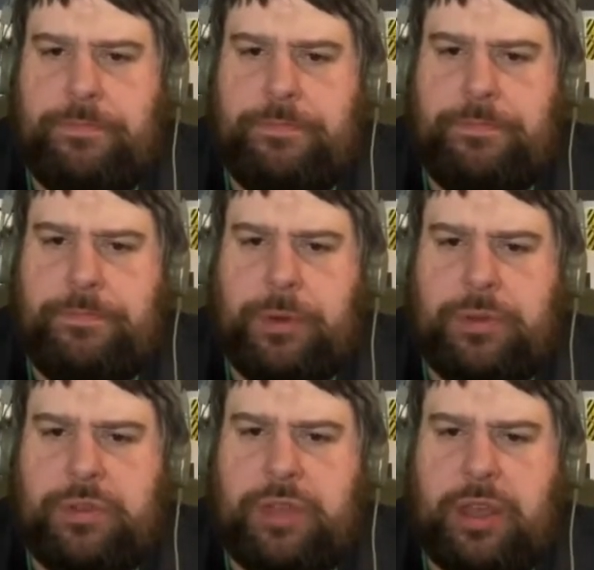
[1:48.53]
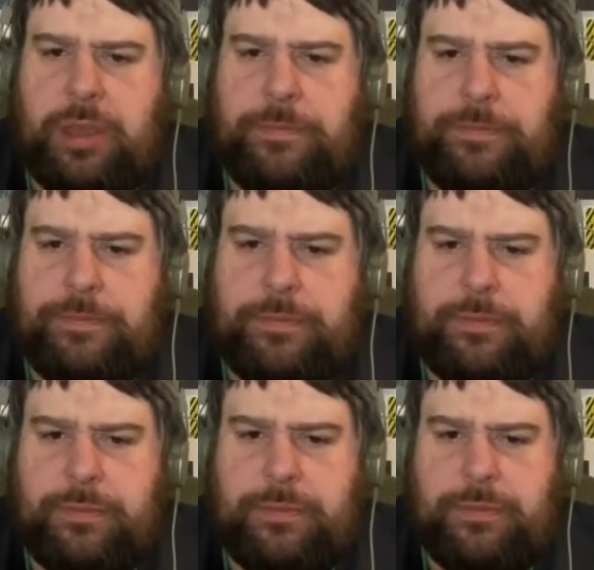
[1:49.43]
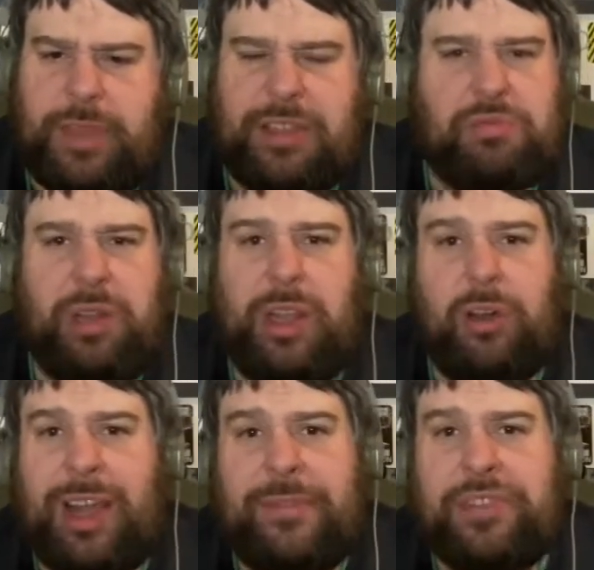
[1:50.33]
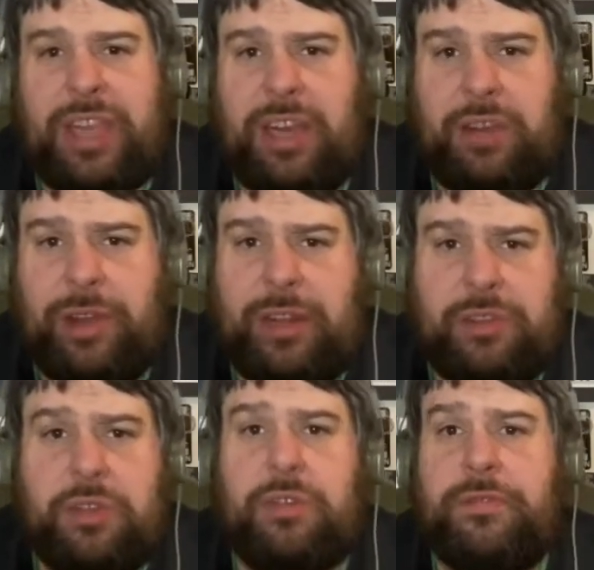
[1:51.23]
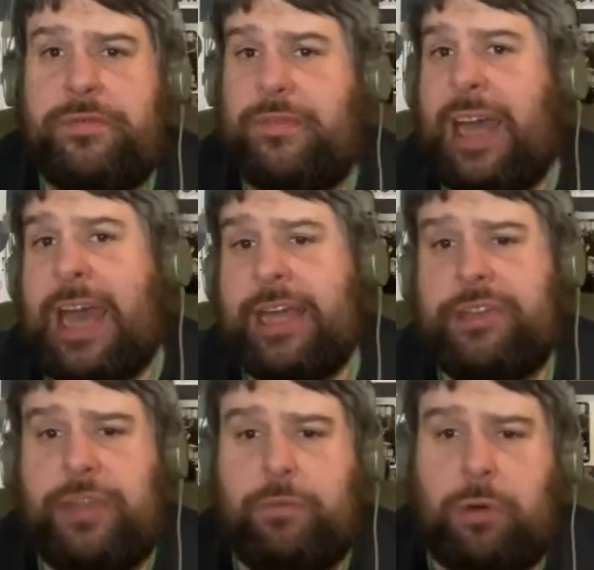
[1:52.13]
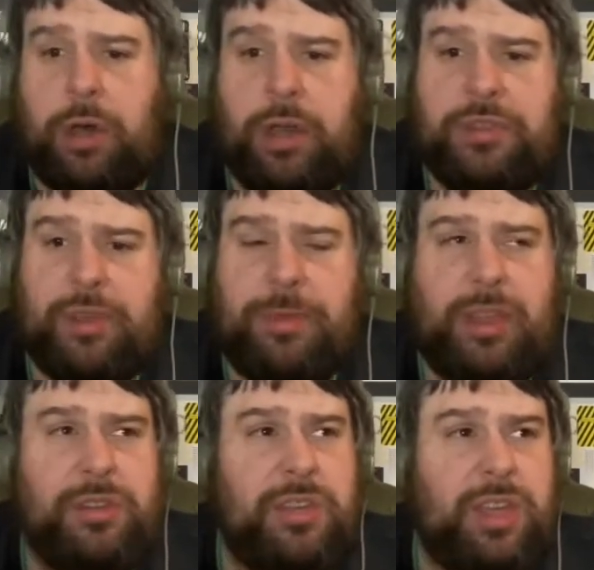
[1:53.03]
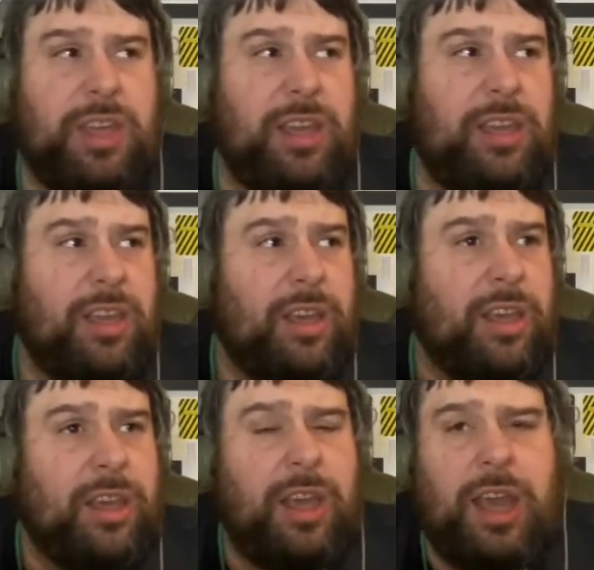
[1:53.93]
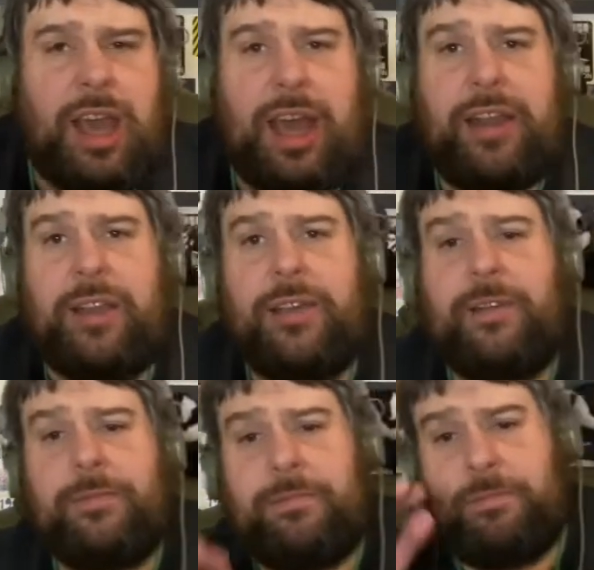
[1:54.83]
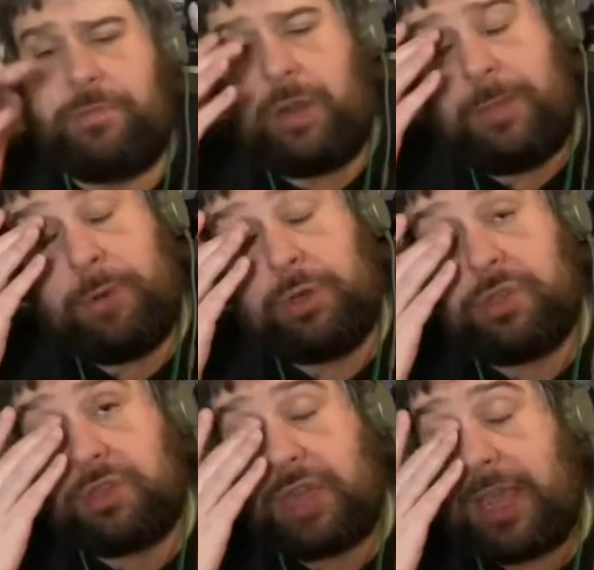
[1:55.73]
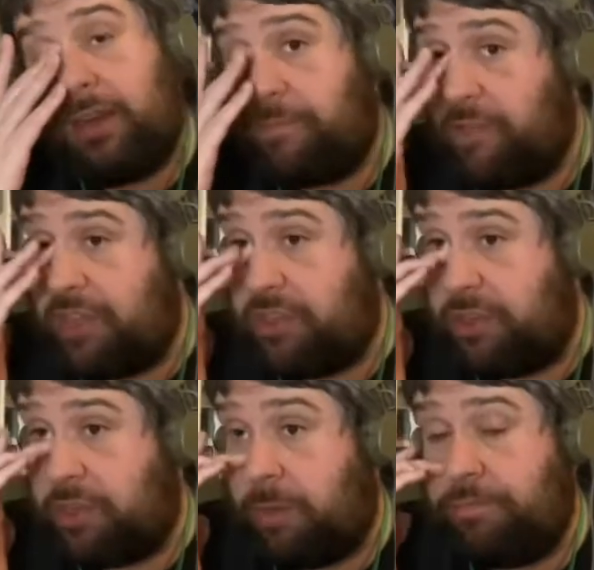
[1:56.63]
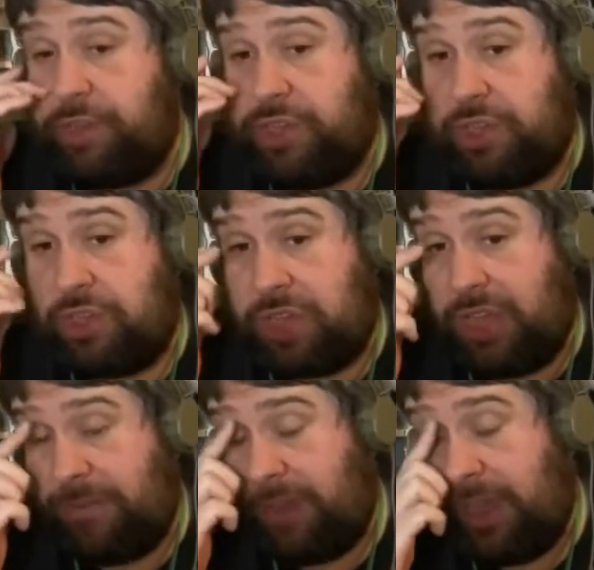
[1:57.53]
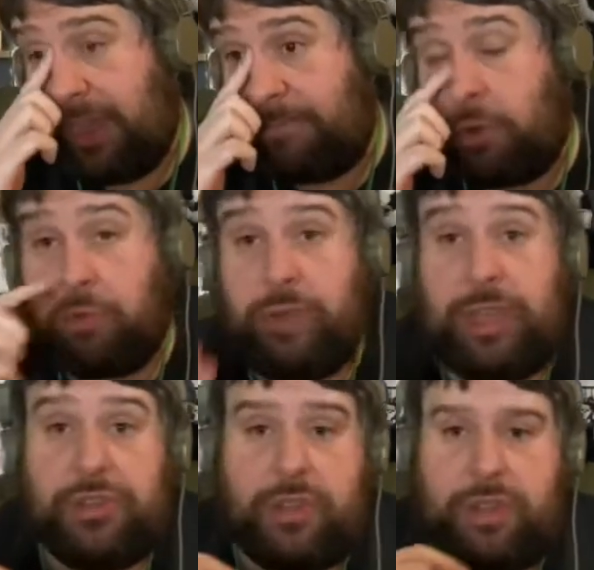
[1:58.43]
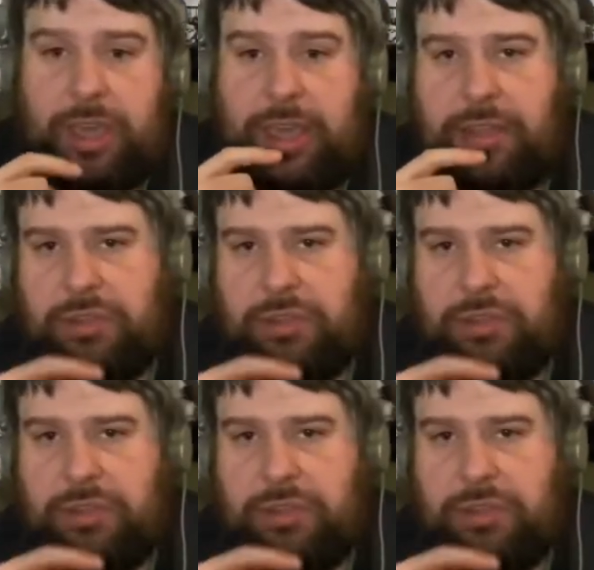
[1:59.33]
but um, that's really all I've seen her in, sort of acting wise. I mean, she had a probably more sustained presence on British TV in more recent years or